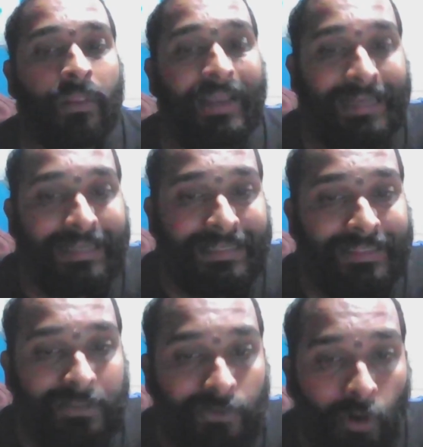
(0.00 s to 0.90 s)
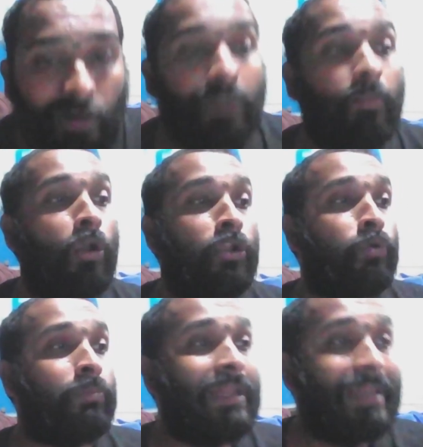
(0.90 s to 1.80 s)
it is not a
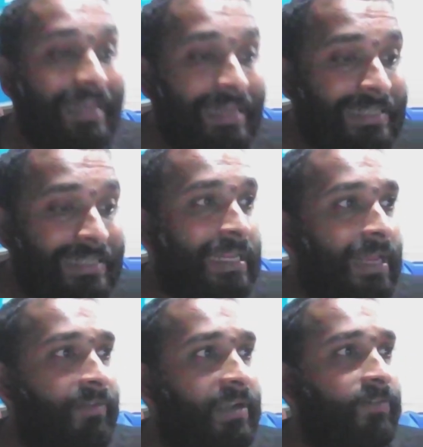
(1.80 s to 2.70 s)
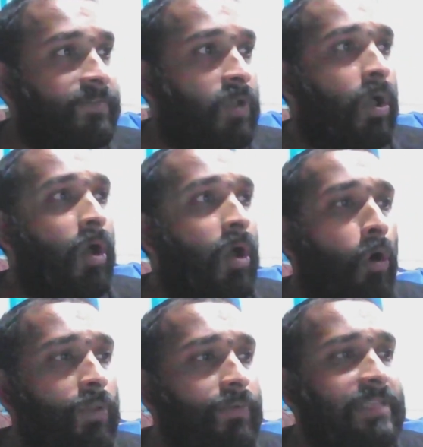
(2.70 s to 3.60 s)
polynomial in its derivatives
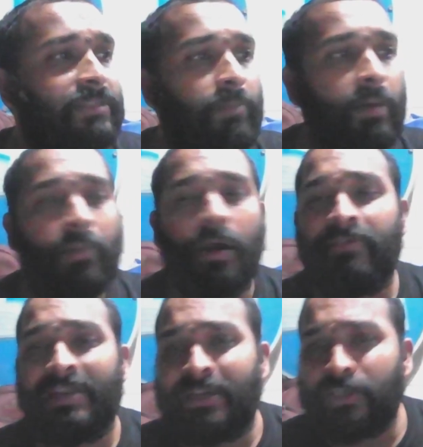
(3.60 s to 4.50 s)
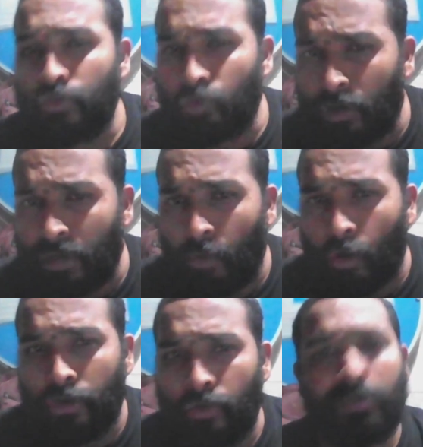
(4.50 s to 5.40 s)
always remember when it is not a
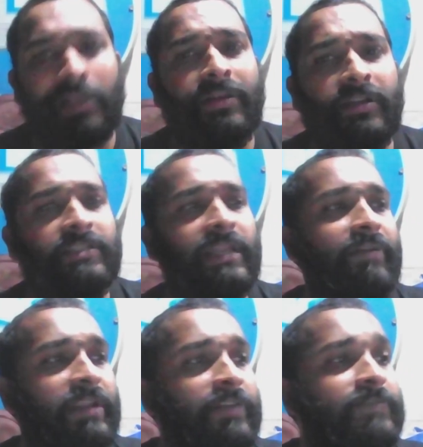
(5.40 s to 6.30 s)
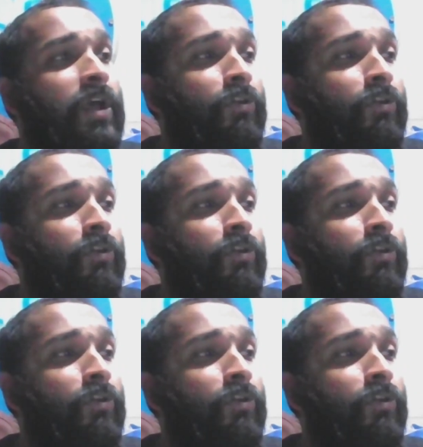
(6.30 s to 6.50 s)
polynomial in its derivatives